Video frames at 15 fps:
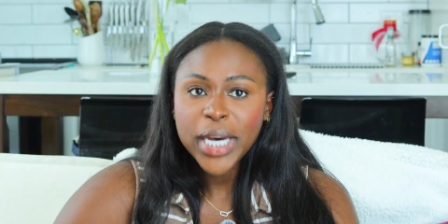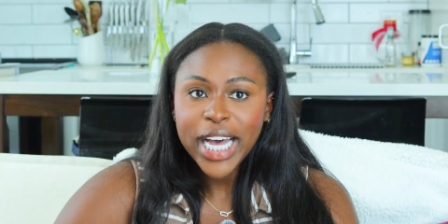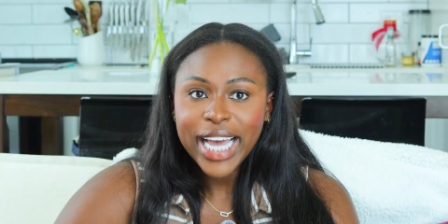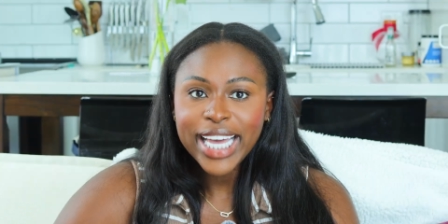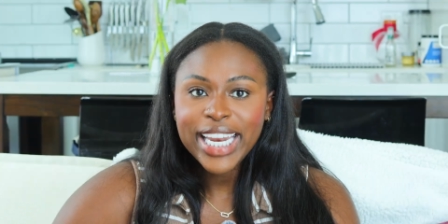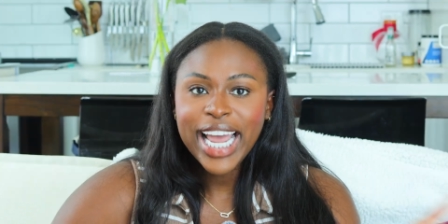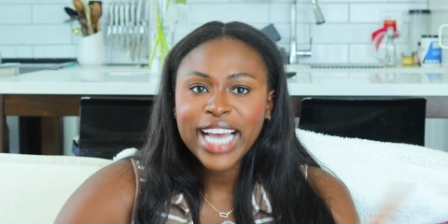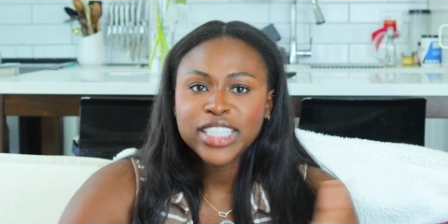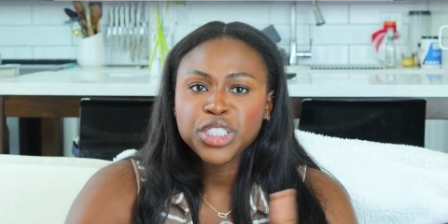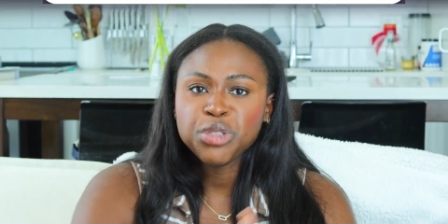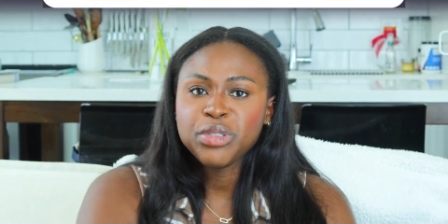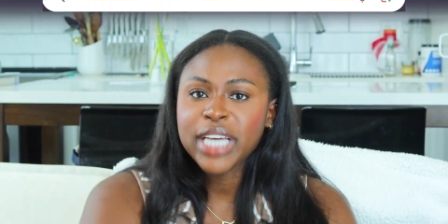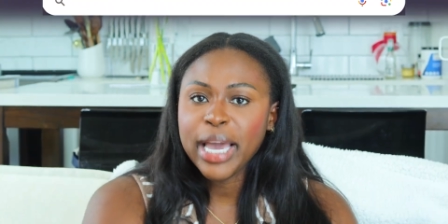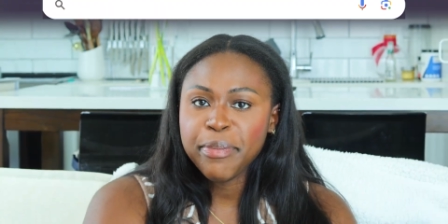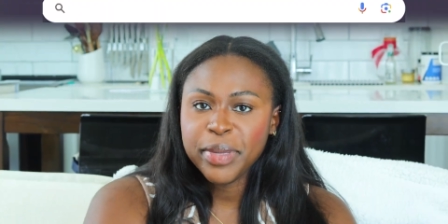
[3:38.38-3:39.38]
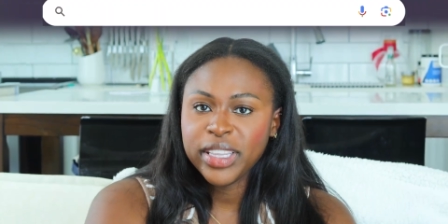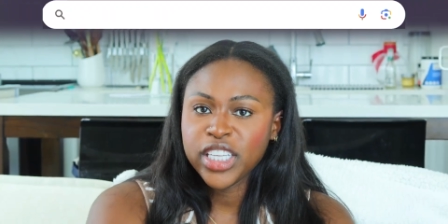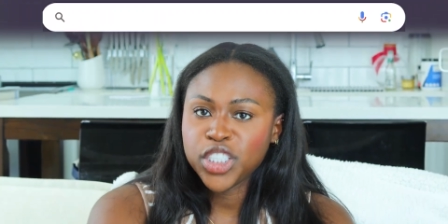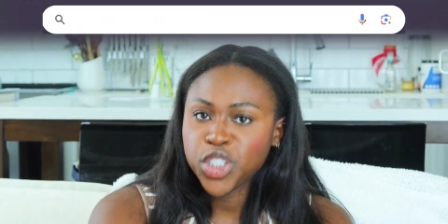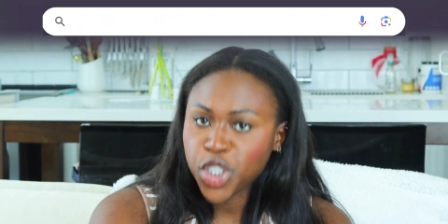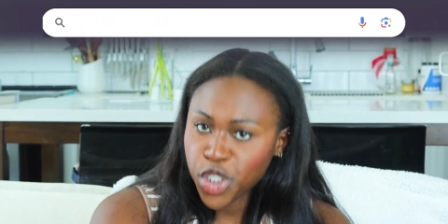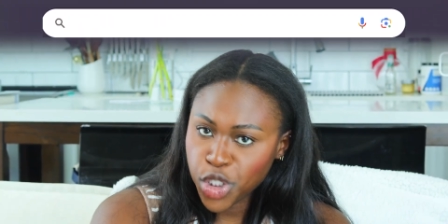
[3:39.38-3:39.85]
but as you type in
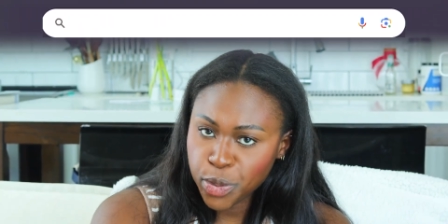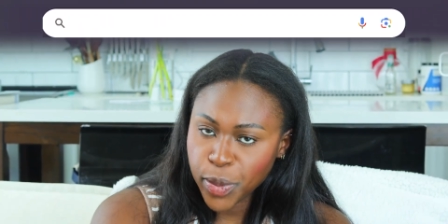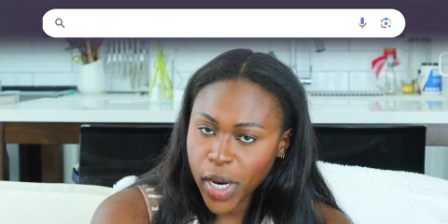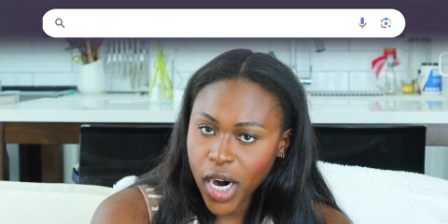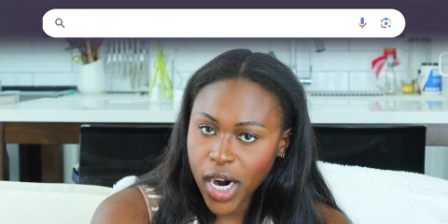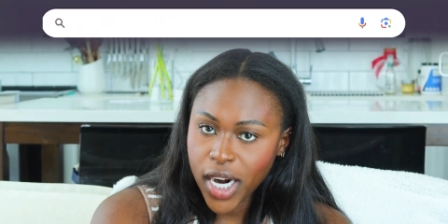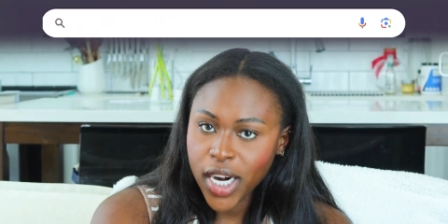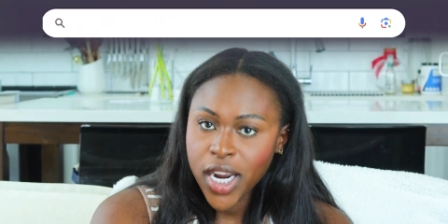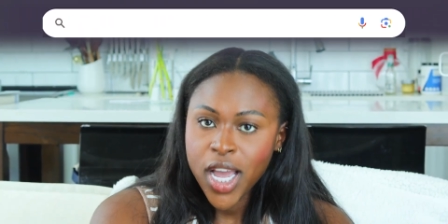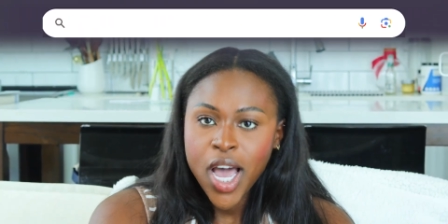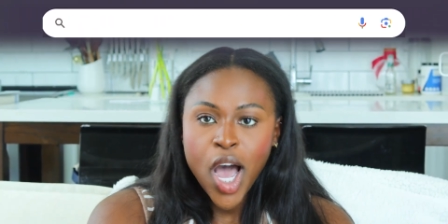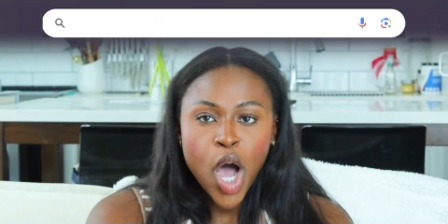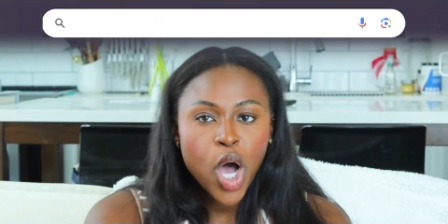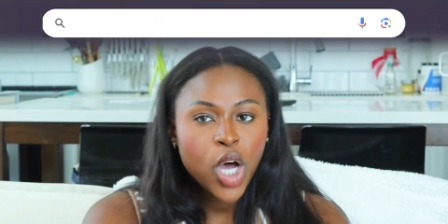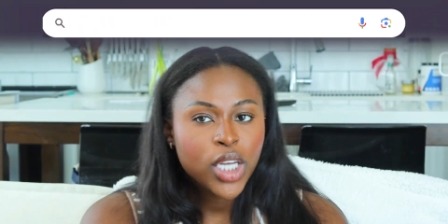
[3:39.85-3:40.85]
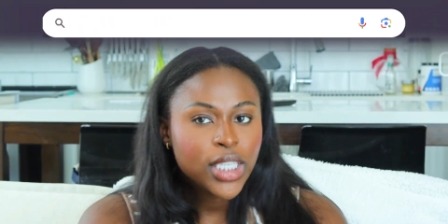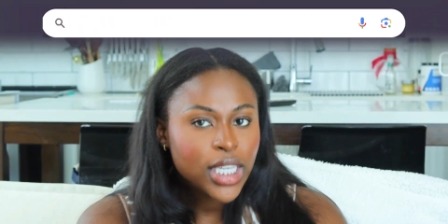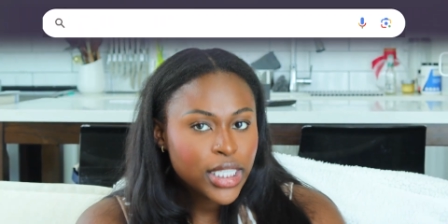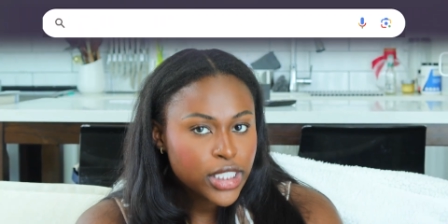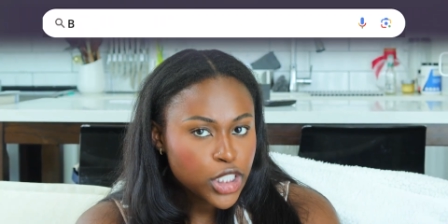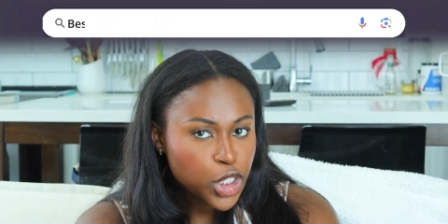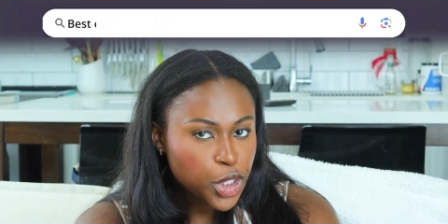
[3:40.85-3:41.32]
the search bar,
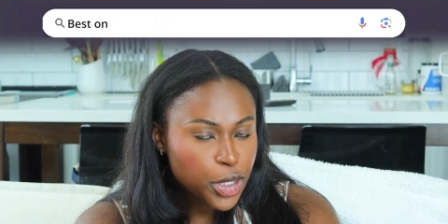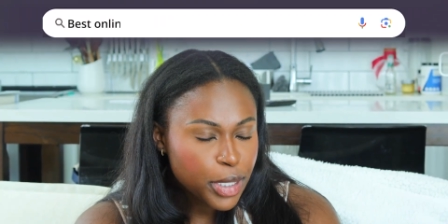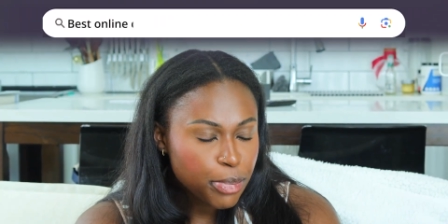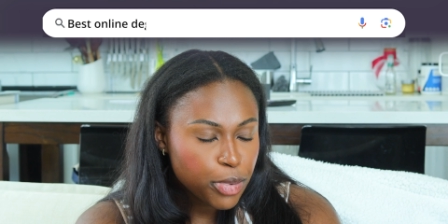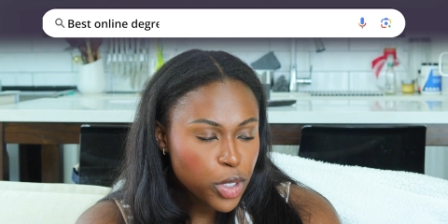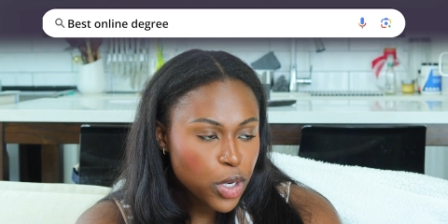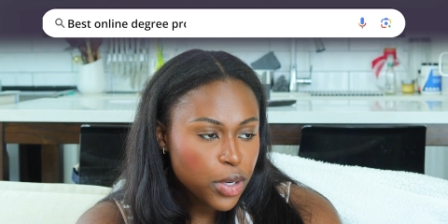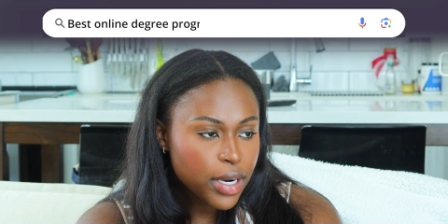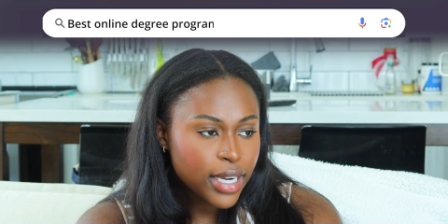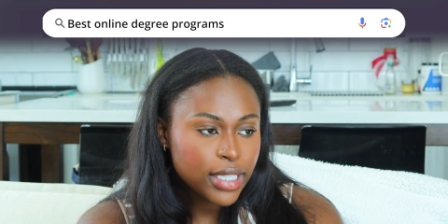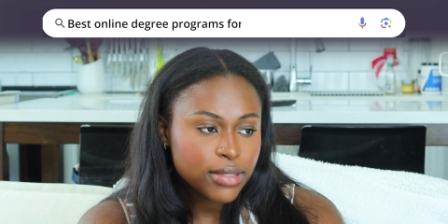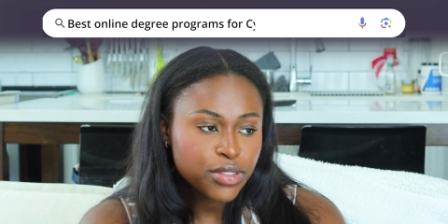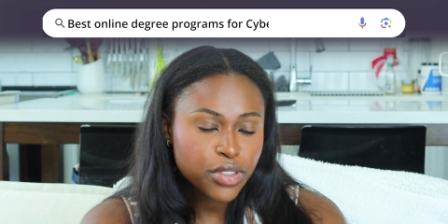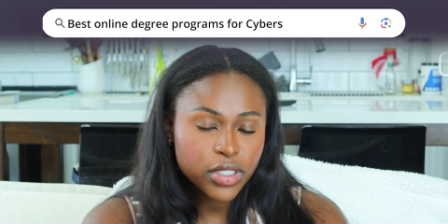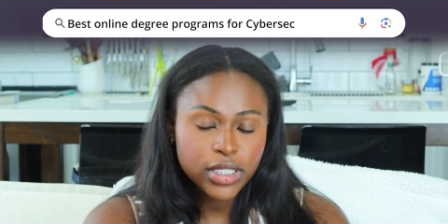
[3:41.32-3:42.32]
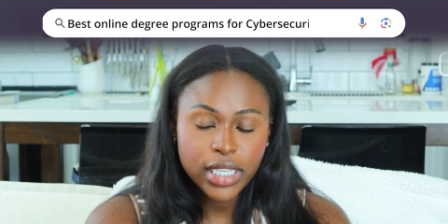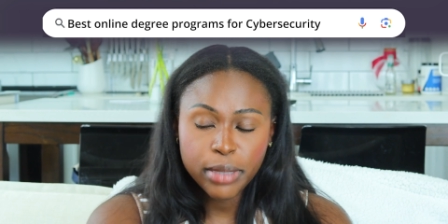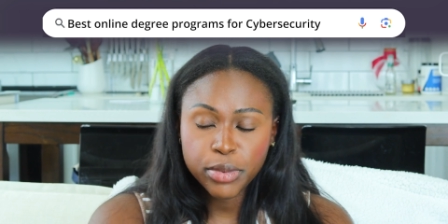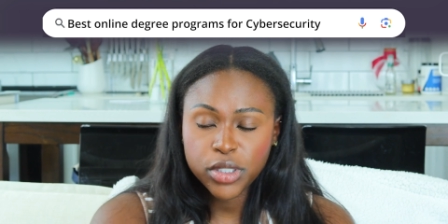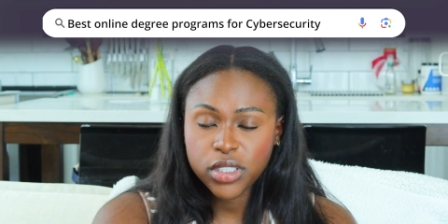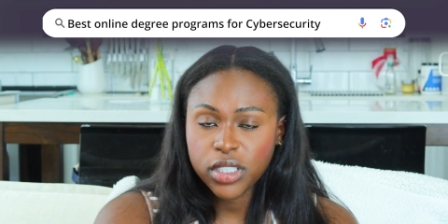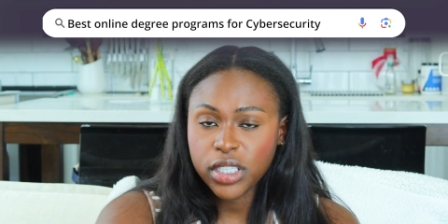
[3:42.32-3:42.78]
online degree programs for
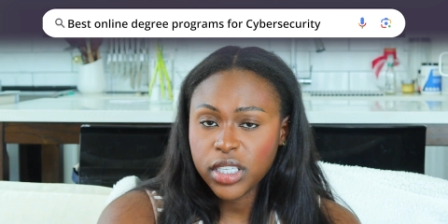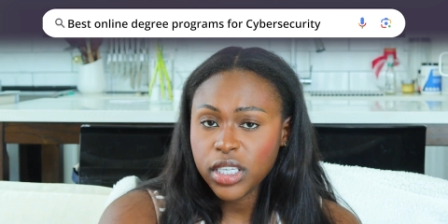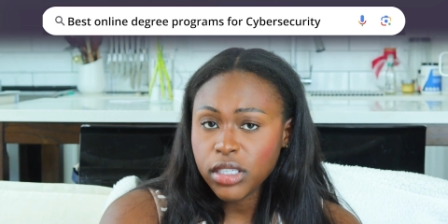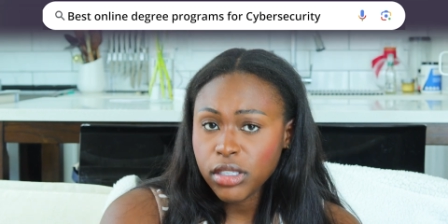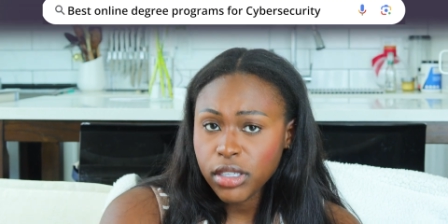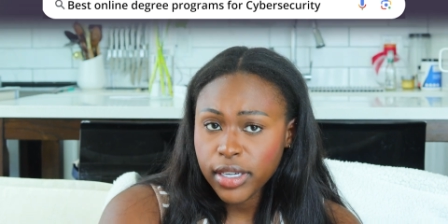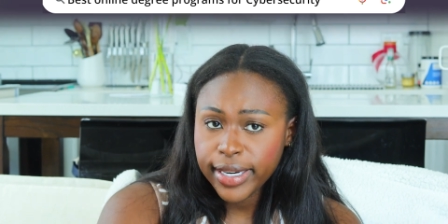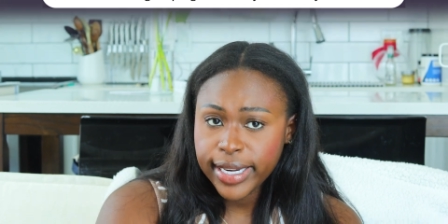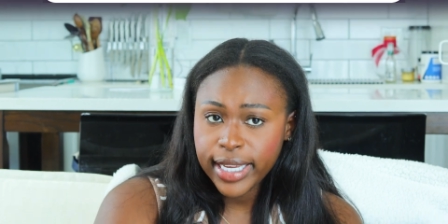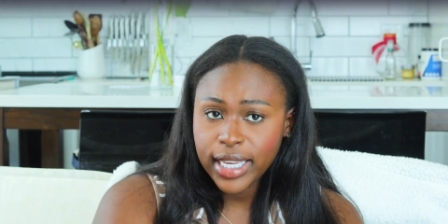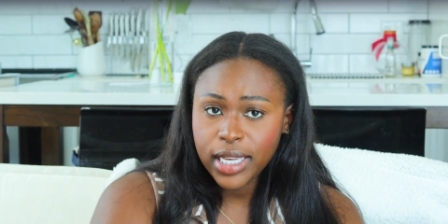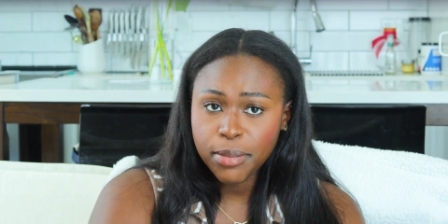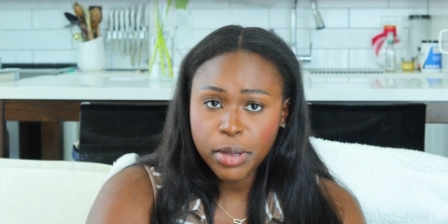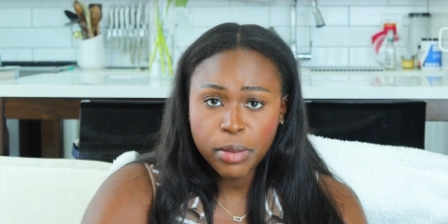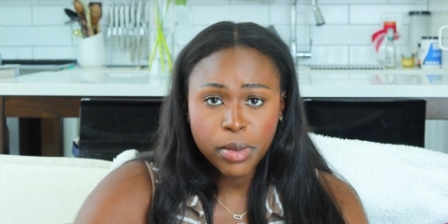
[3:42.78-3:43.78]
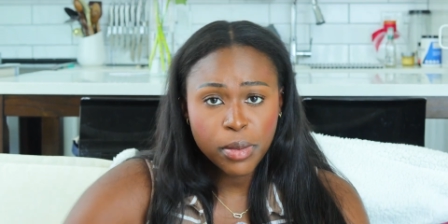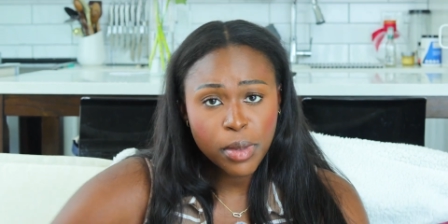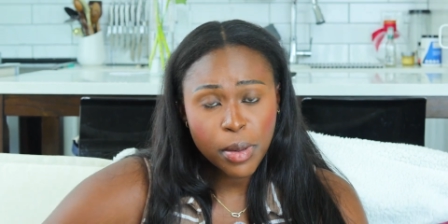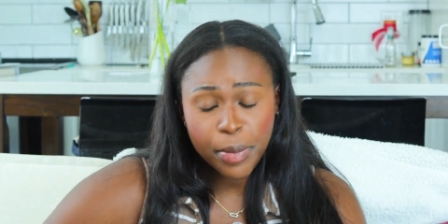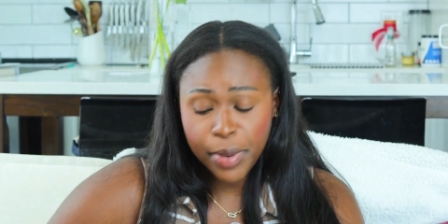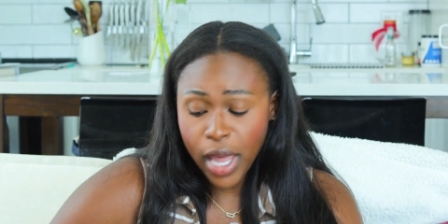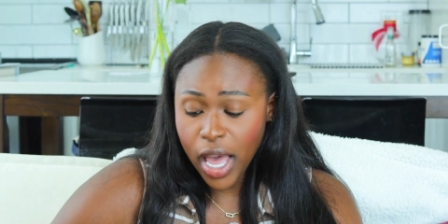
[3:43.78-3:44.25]
cybersecurity, blah, blah,
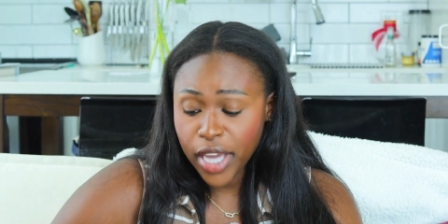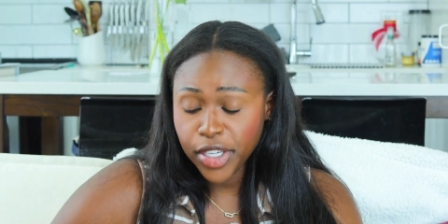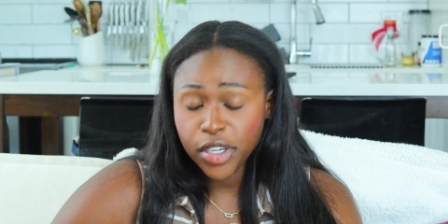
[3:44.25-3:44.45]
blah, blah.